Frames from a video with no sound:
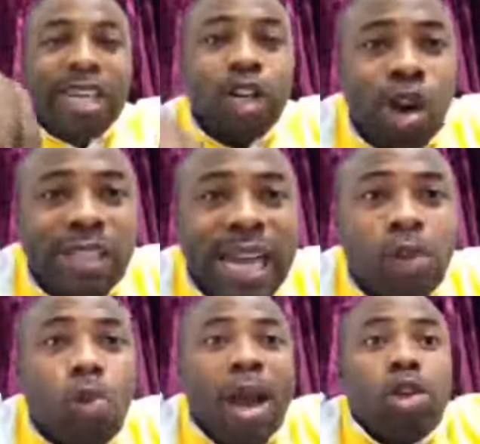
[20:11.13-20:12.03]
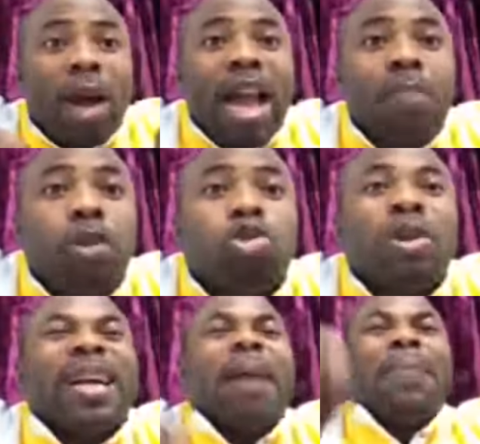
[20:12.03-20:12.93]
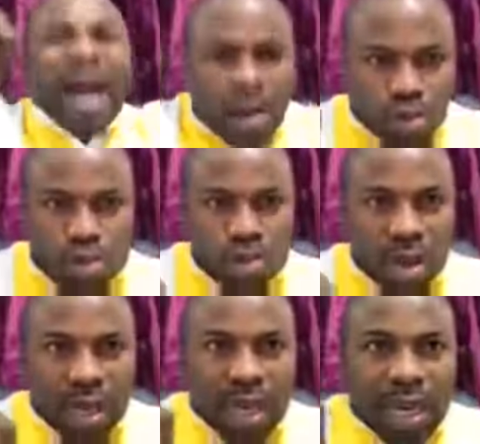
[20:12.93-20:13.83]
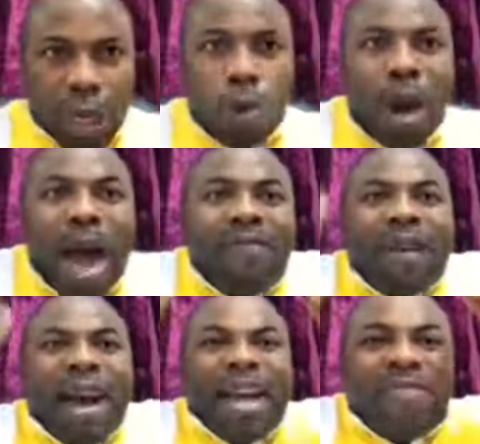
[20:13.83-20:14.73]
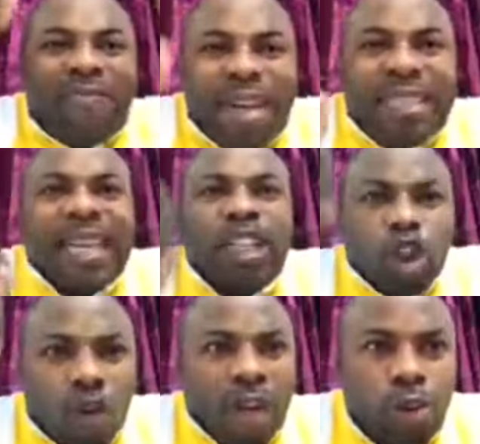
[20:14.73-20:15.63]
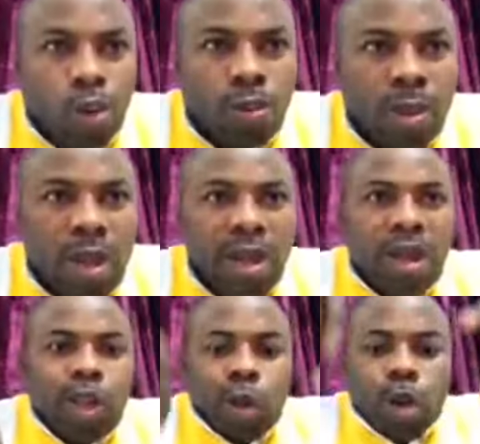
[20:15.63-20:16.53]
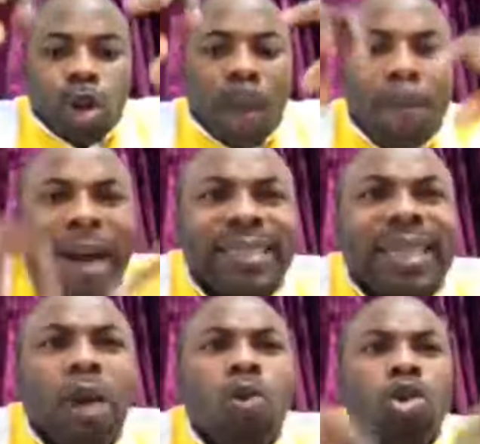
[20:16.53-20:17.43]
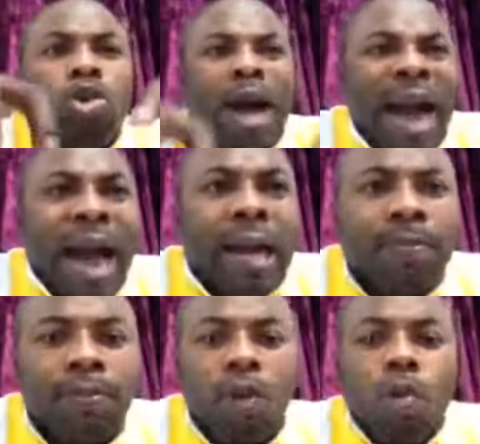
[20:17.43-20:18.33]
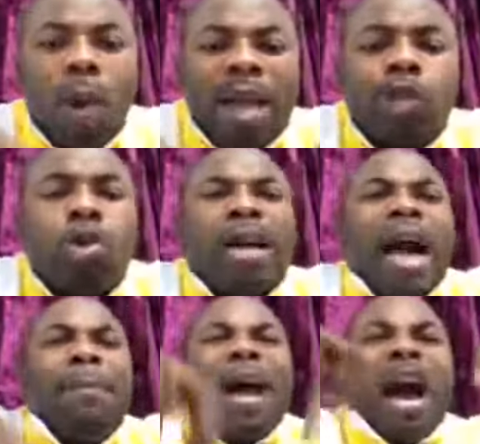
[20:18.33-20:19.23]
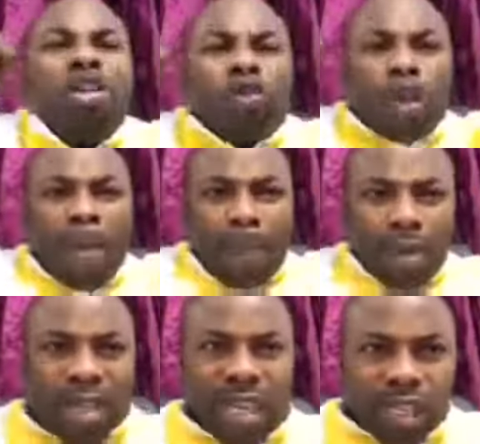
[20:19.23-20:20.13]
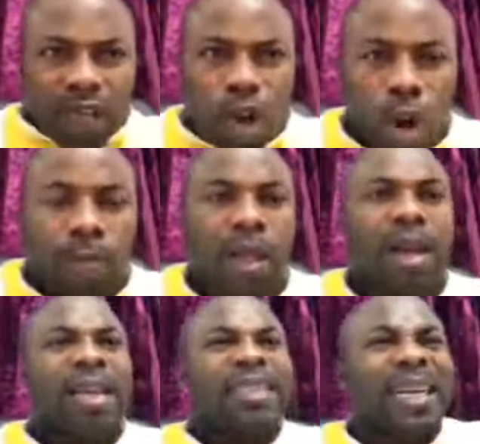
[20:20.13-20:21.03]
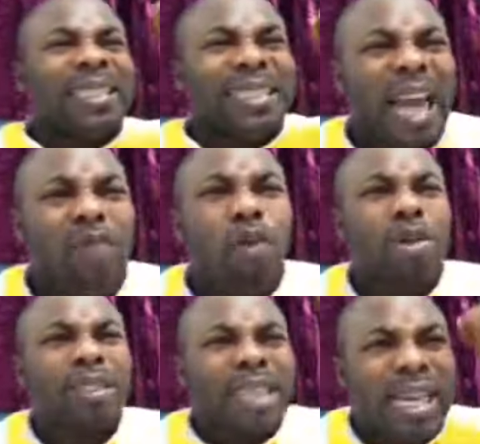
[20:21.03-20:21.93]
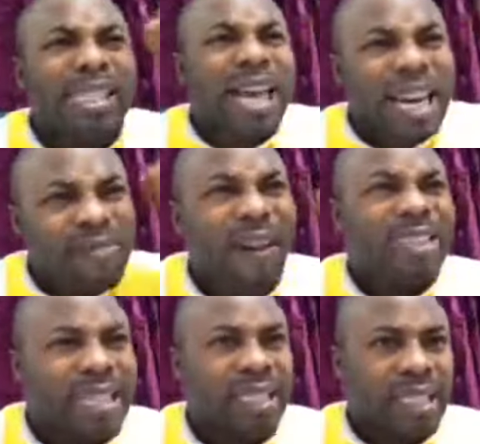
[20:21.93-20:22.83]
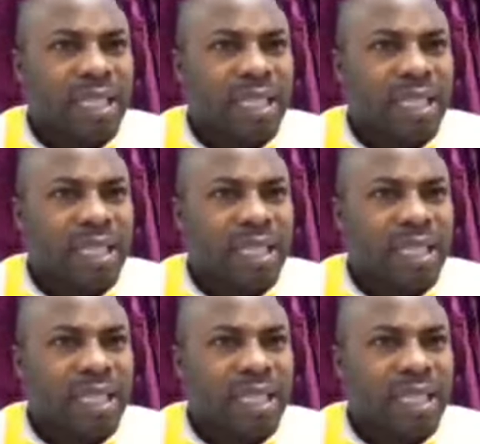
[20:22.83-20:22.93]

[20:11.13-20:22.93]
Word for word: knows that when you are able to come out, he will have an advantage over you. So, no matter who you are, once you come out from the presence of God, the devil takes an advantage.